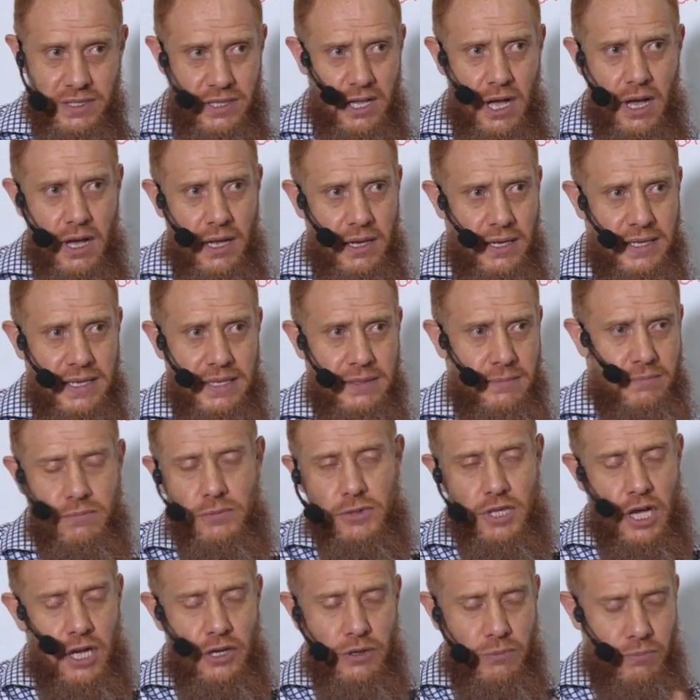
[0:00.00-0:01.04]

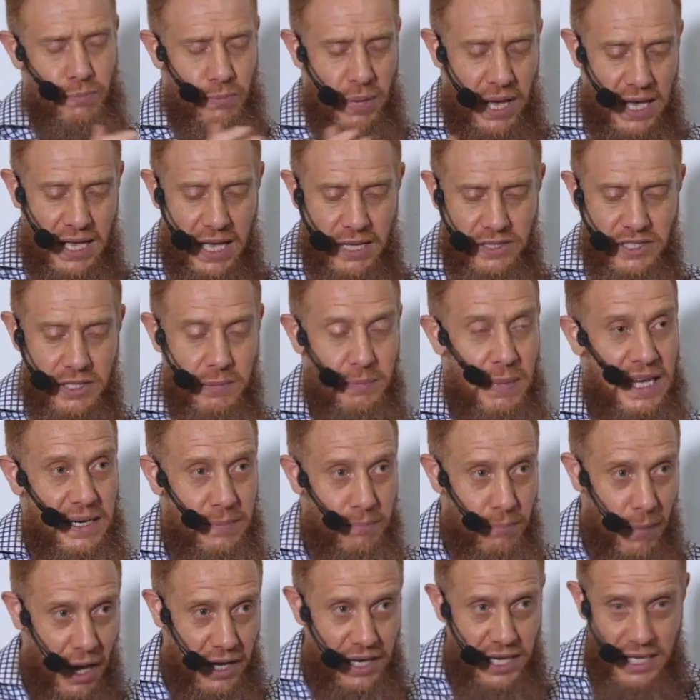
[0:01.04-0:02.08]
none-pay us, it made
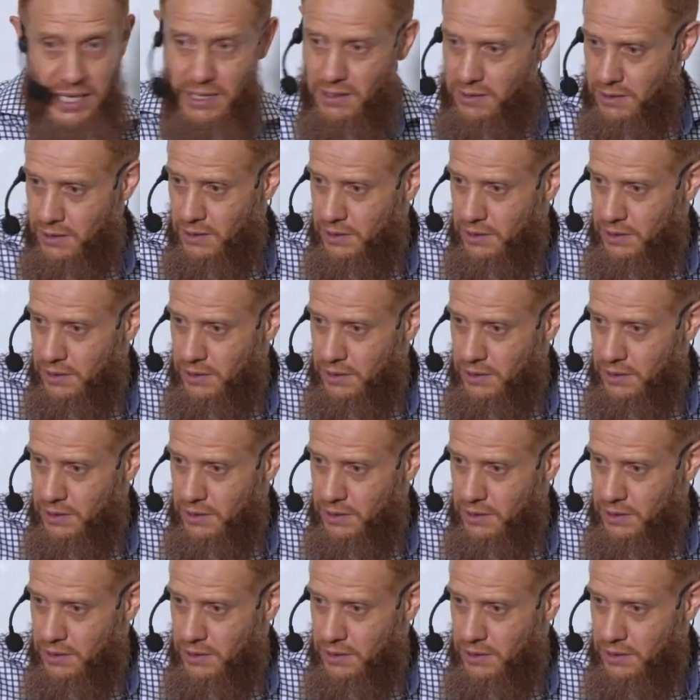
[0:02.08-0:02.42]
money.